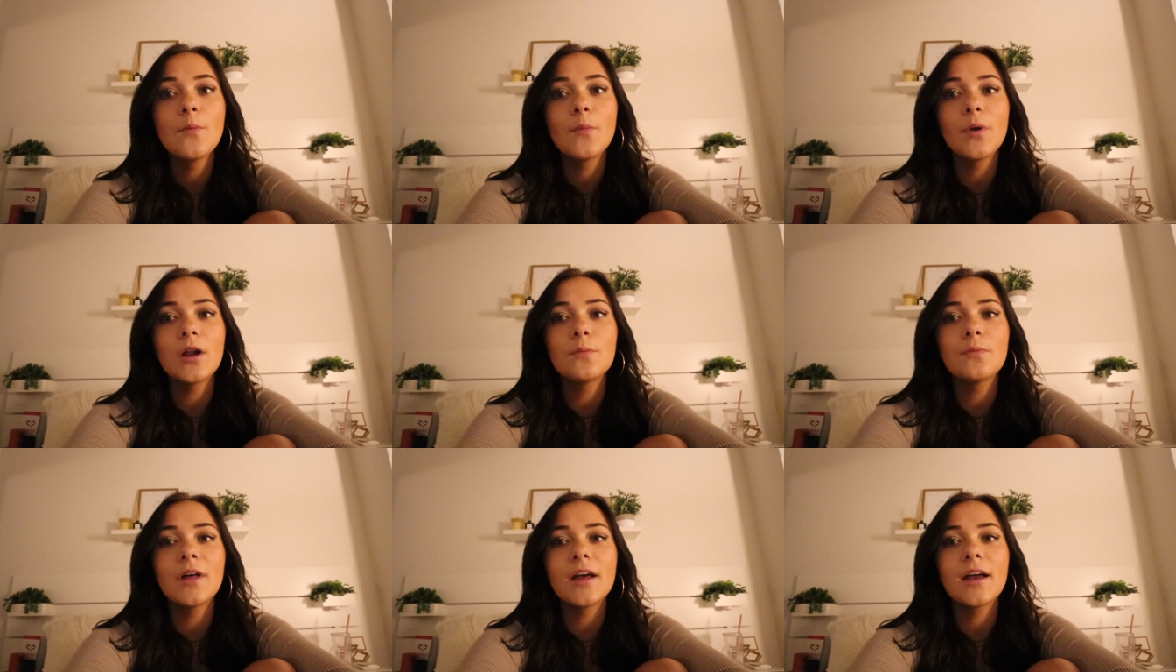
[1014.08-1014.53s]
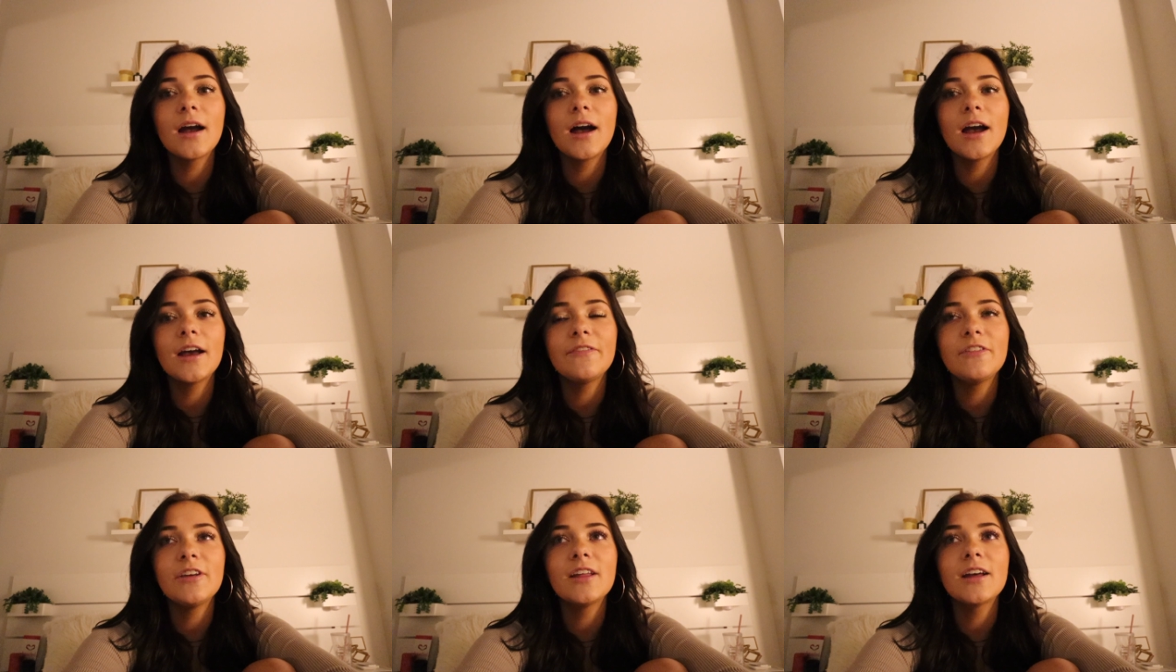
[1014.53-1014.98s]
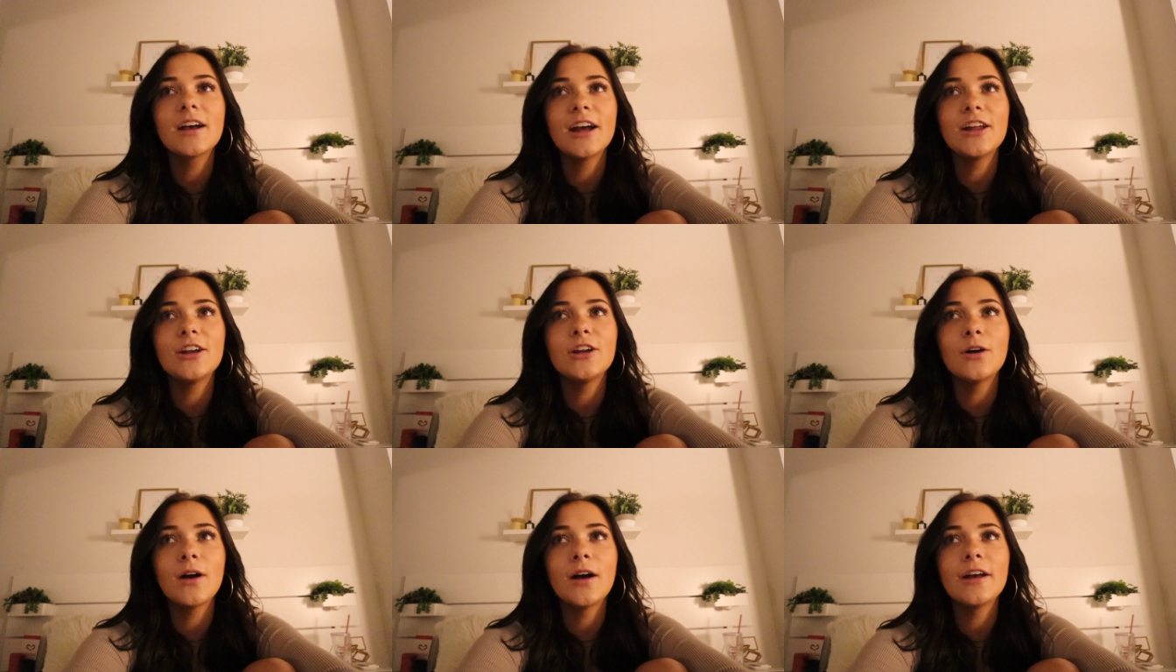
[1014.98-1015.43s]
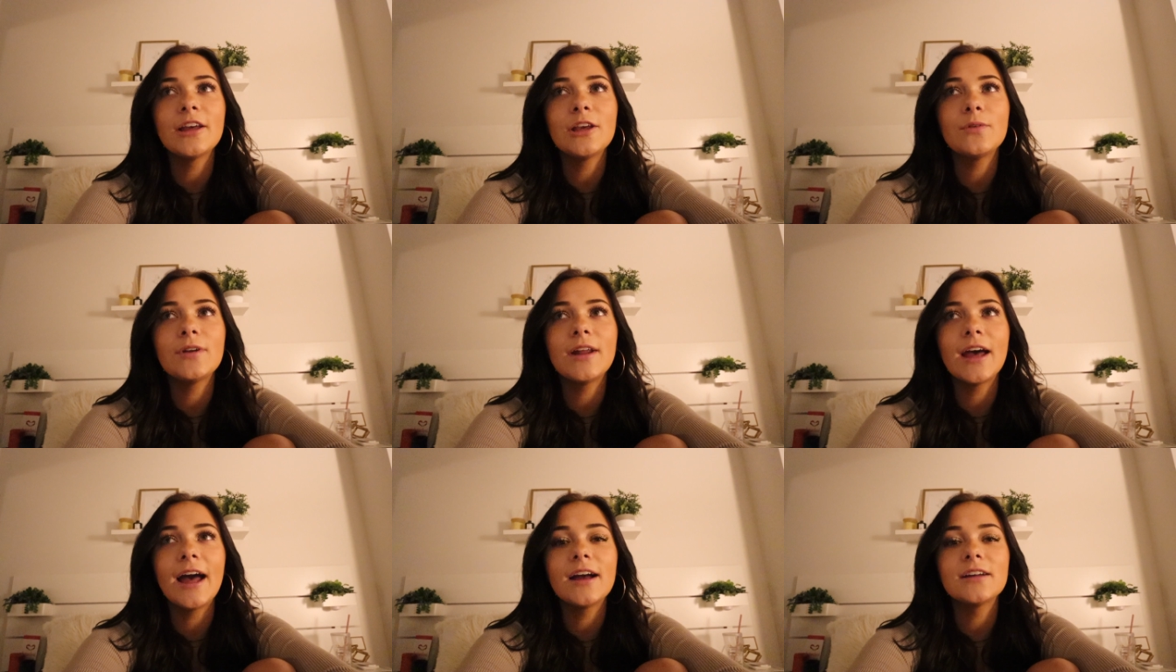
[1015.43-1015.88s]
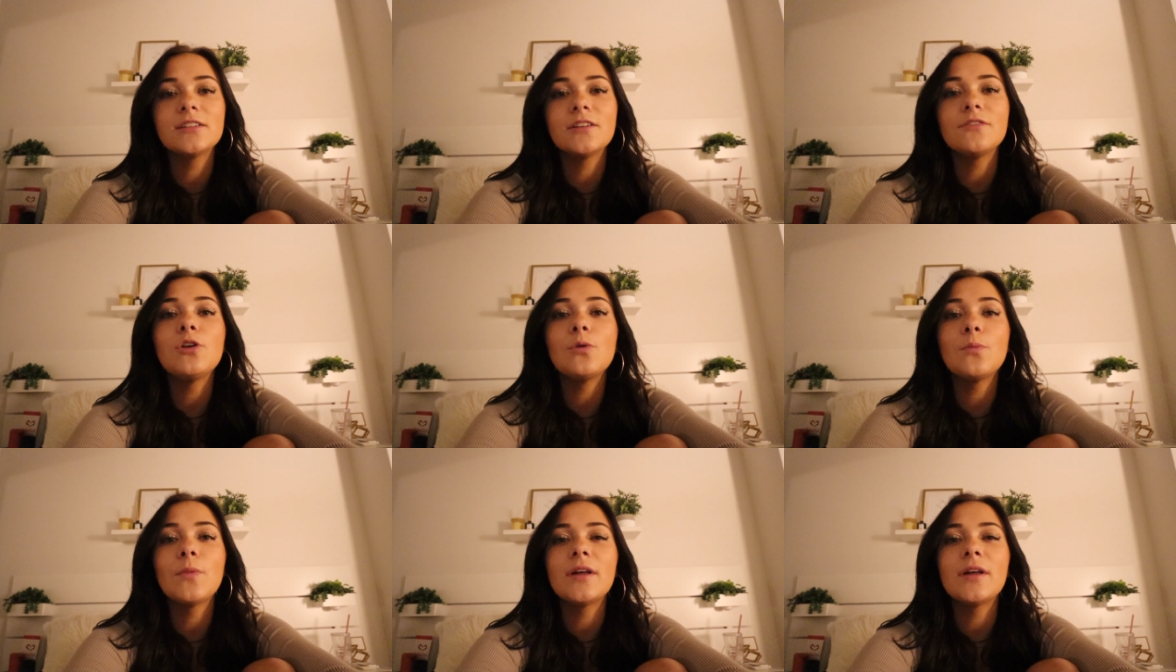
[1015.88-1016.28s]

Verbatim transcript: but I'm like, I feel like I know how you would act if you